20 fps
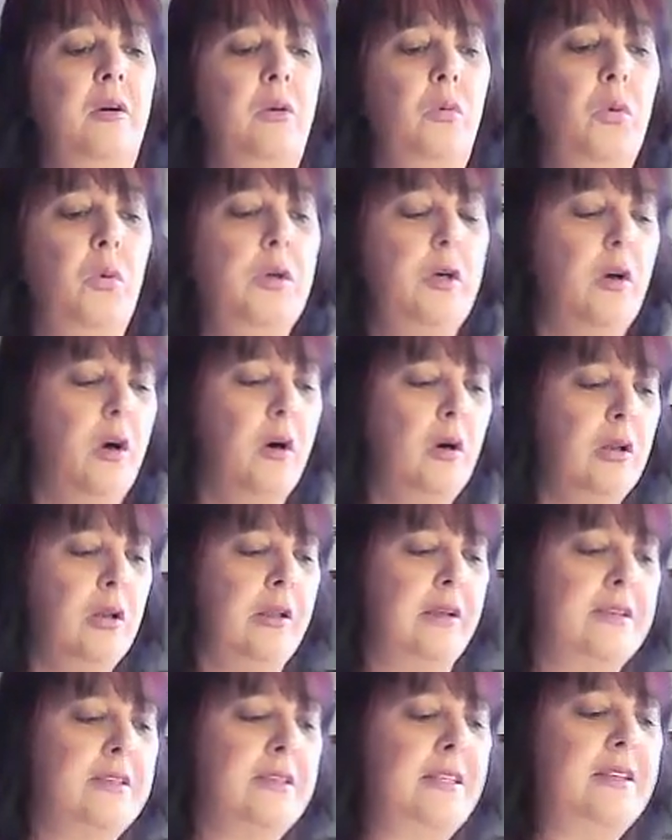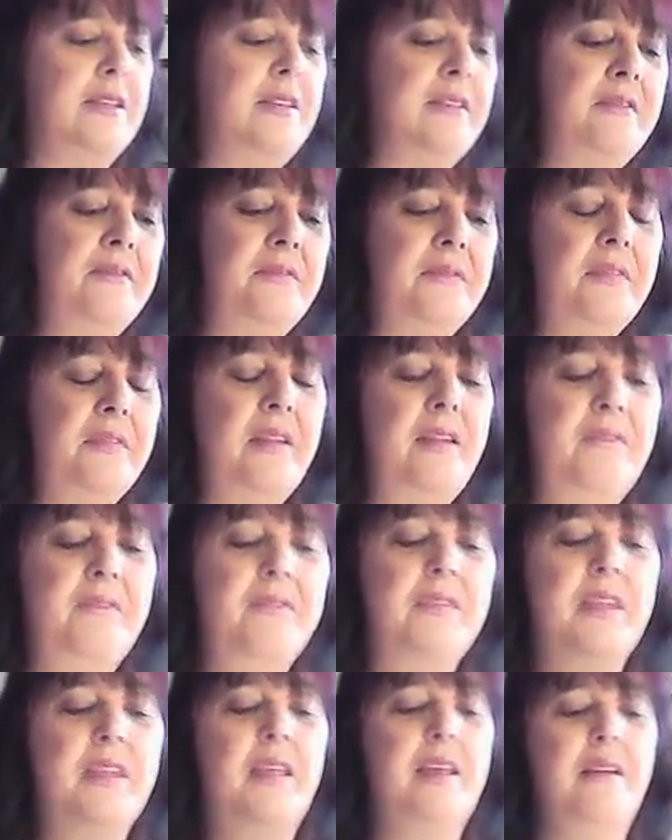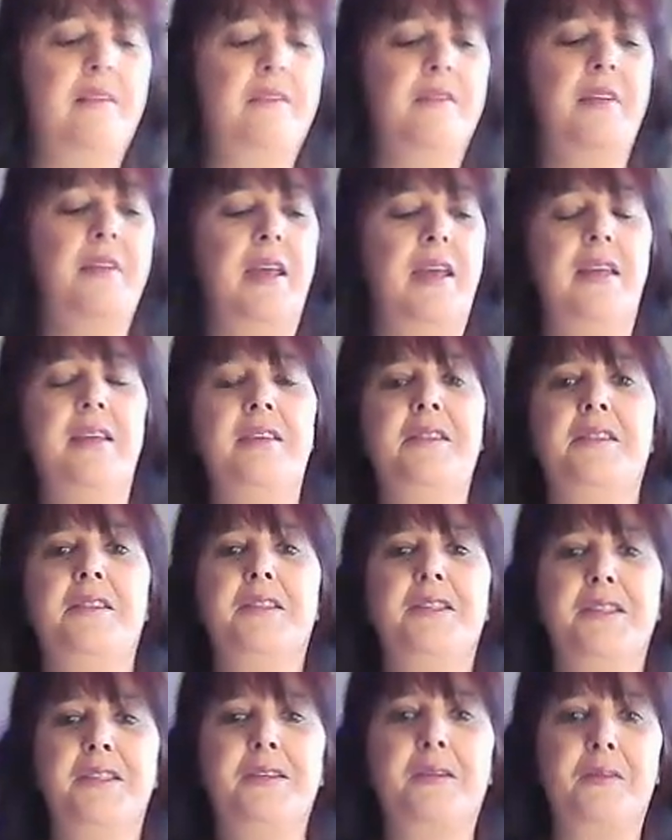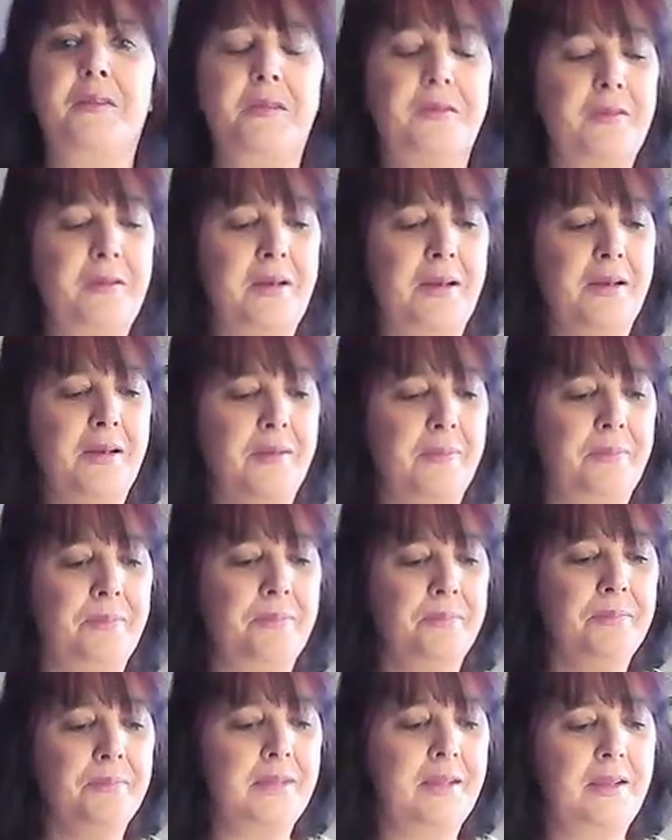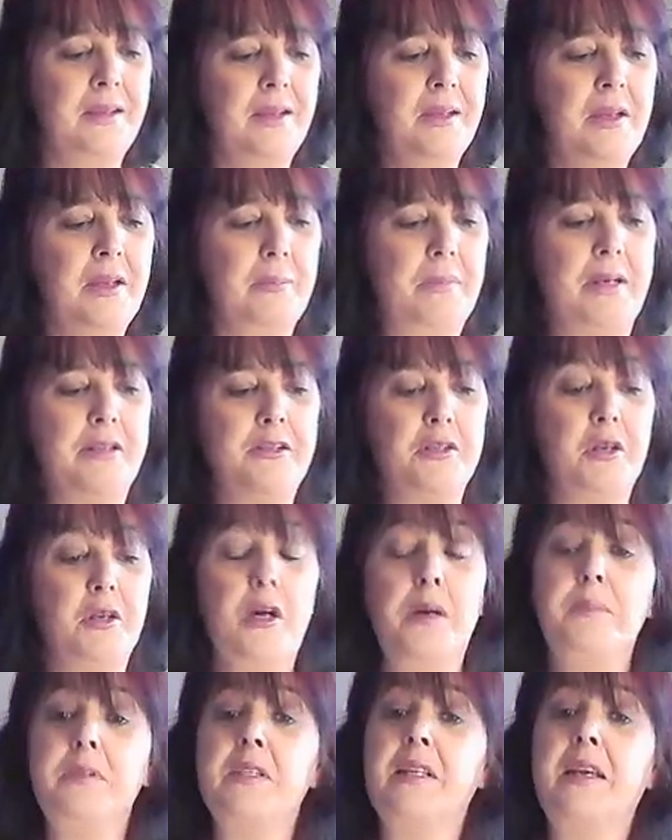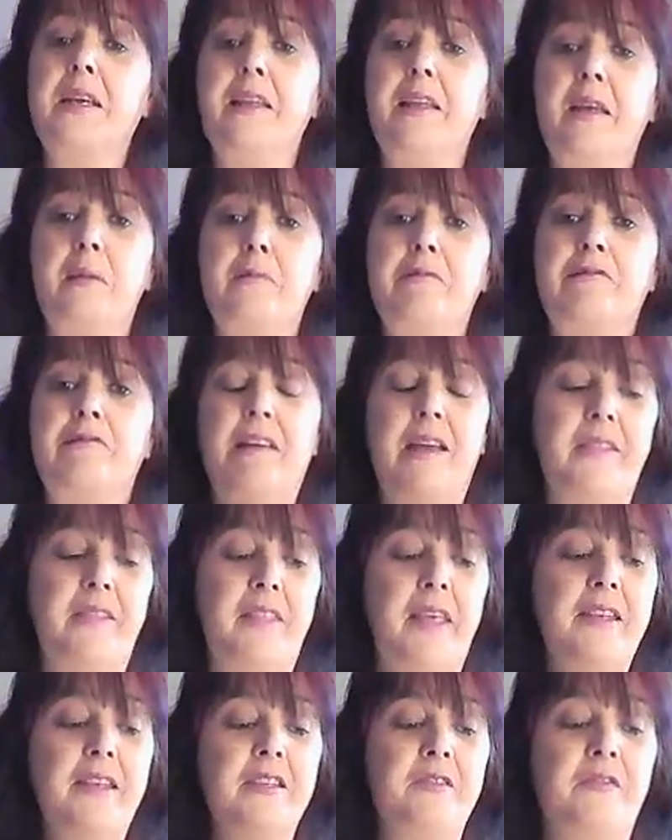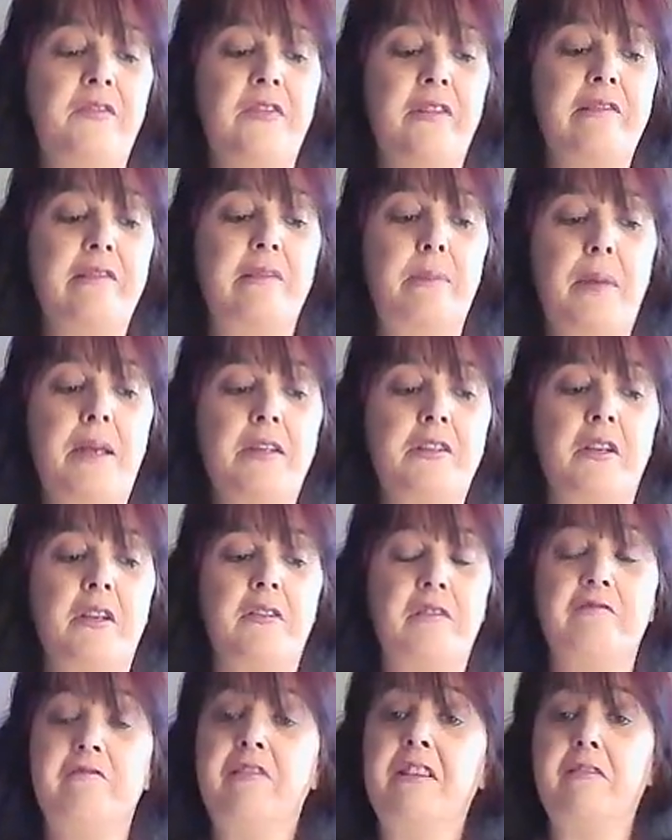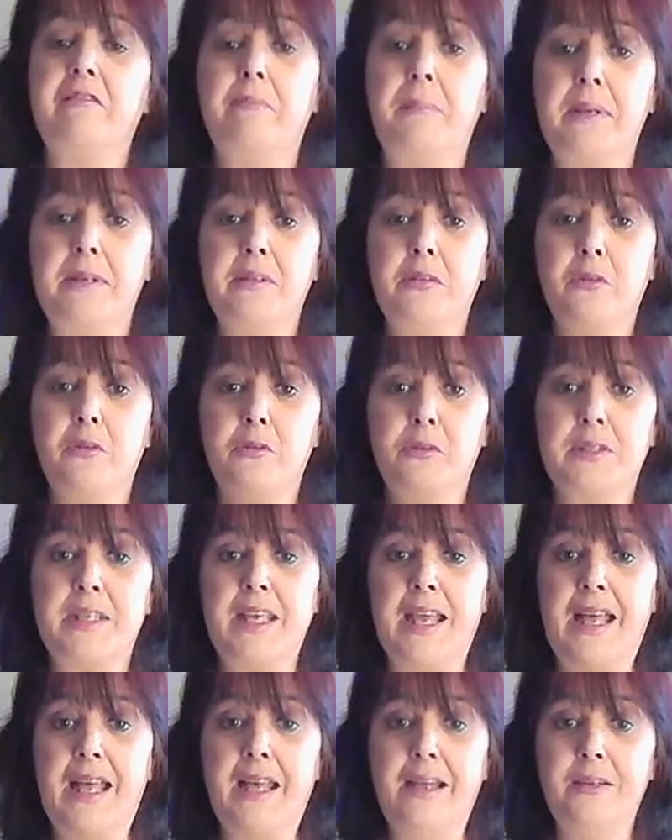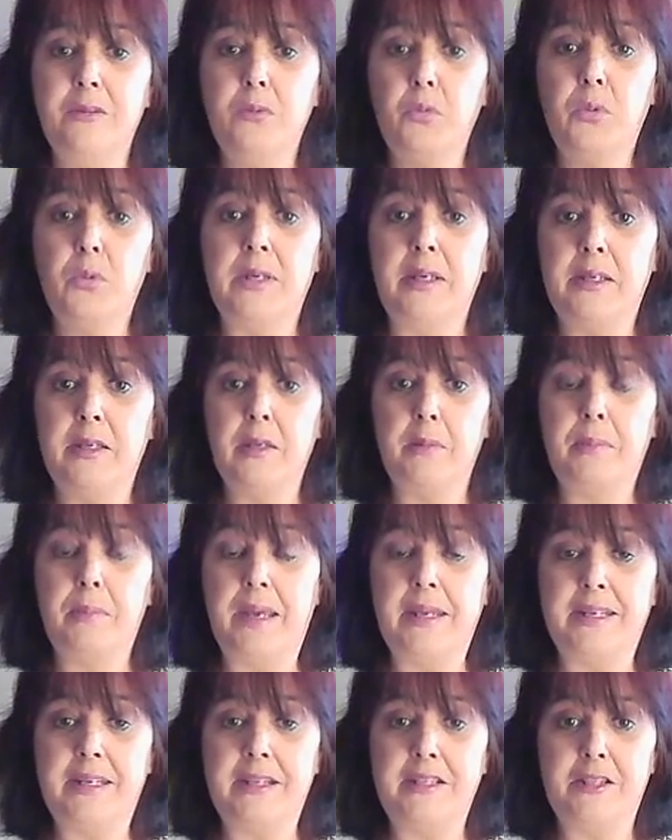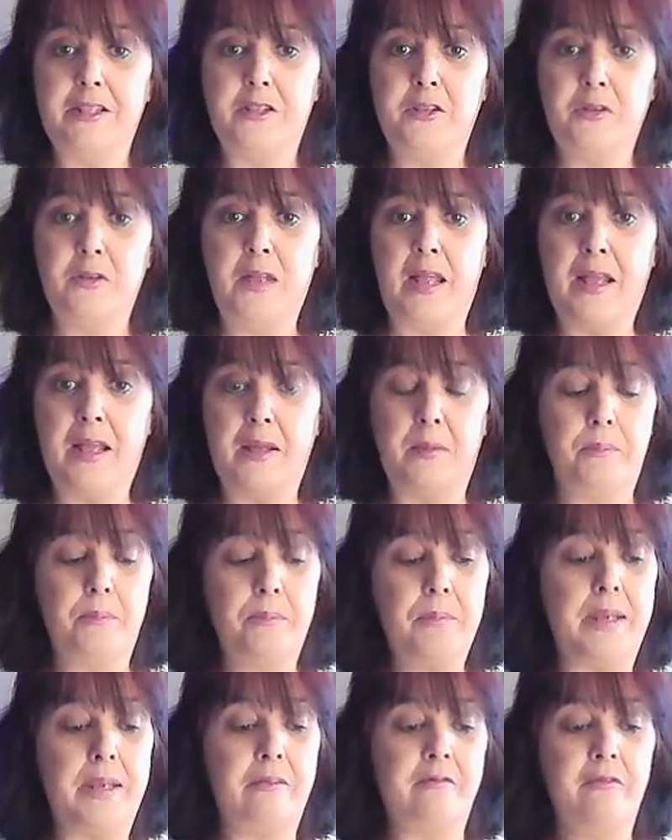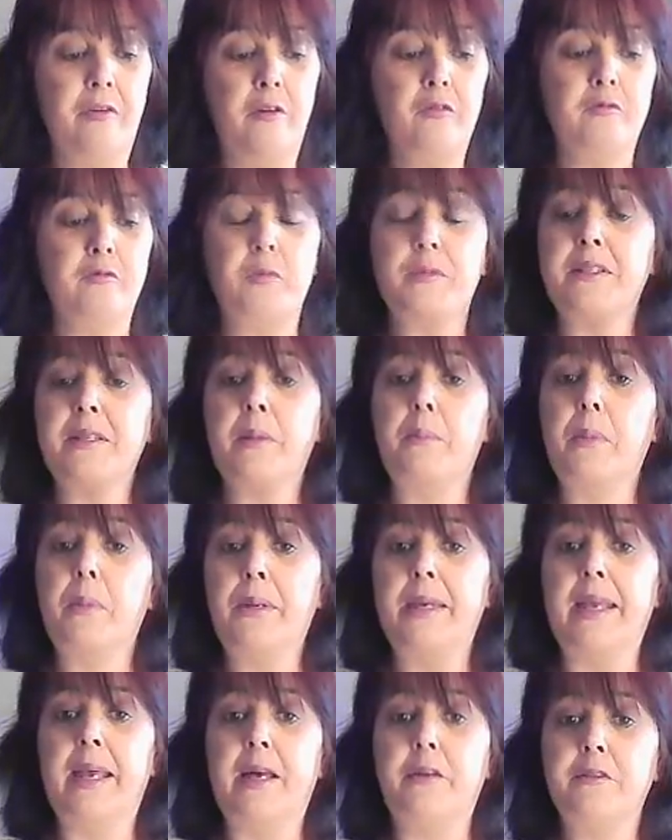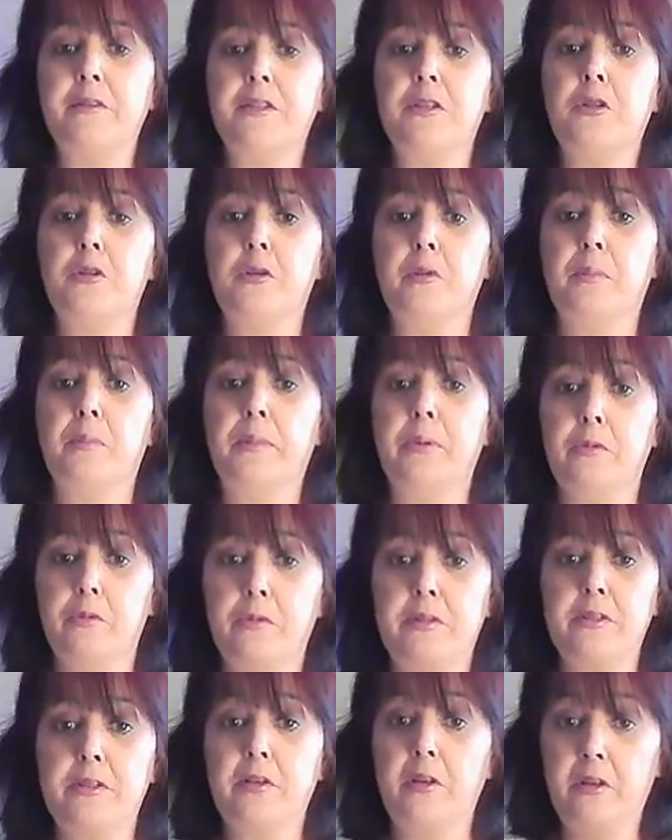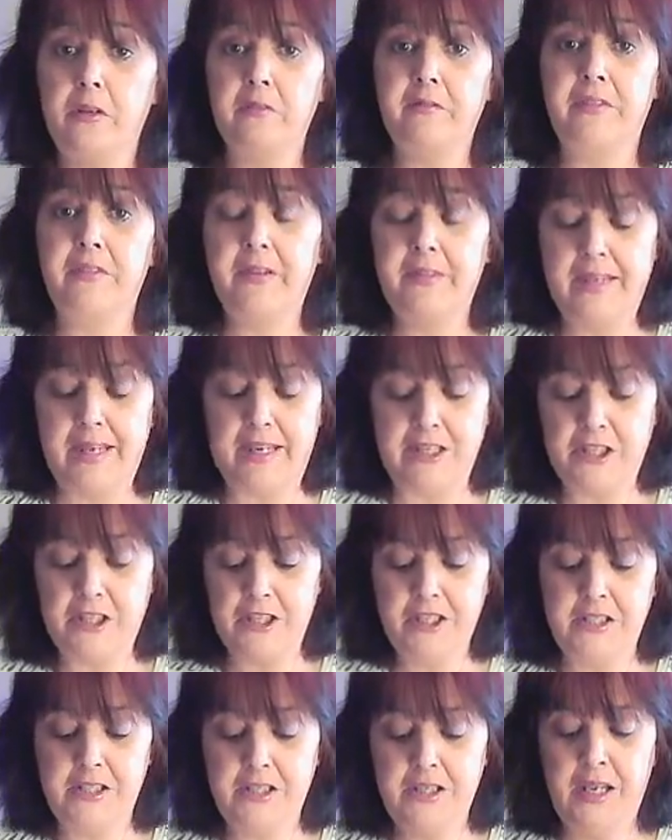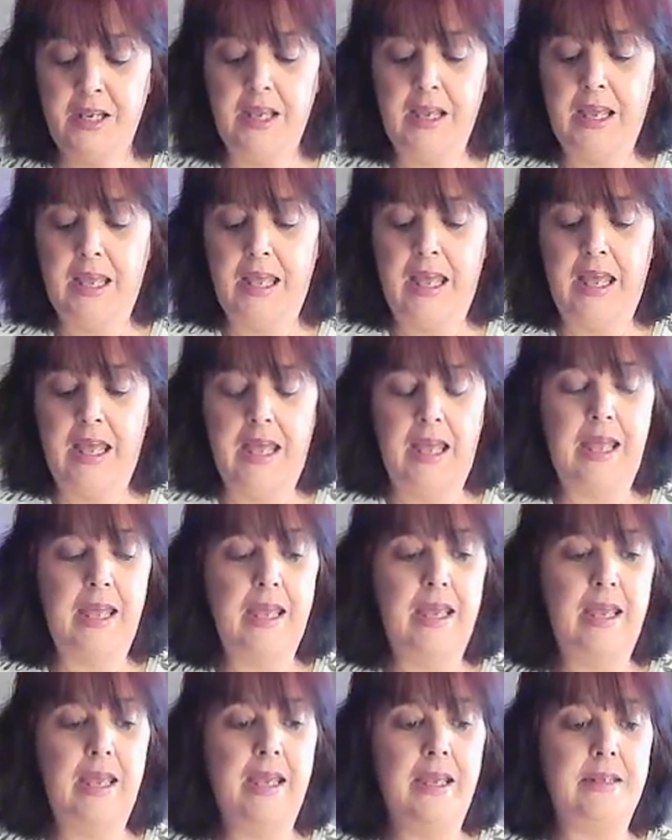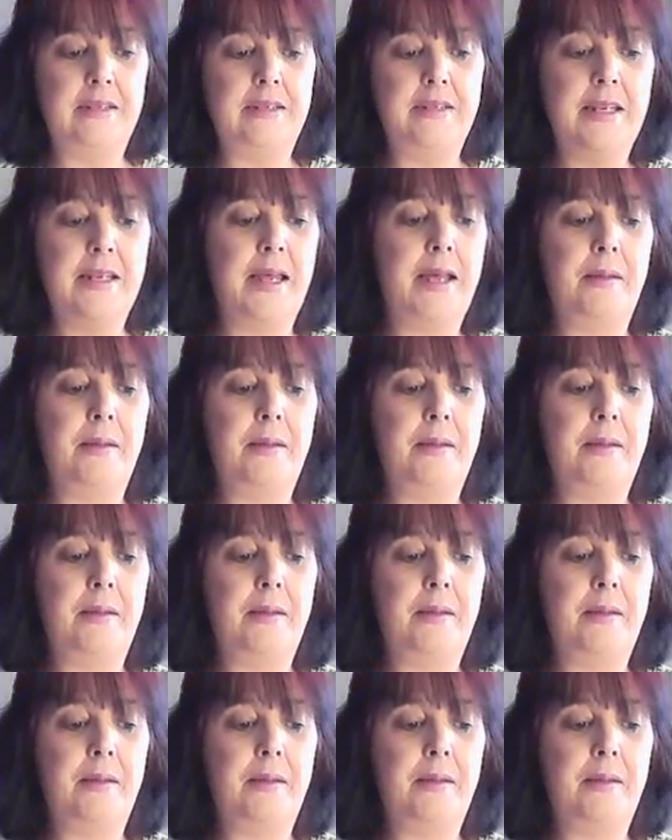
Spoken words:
Workaholics, ants, so, but it's time to collaborate. That's very much a Three of Pentacles card, where you may need to be involved with somebody else to build a solid foundation and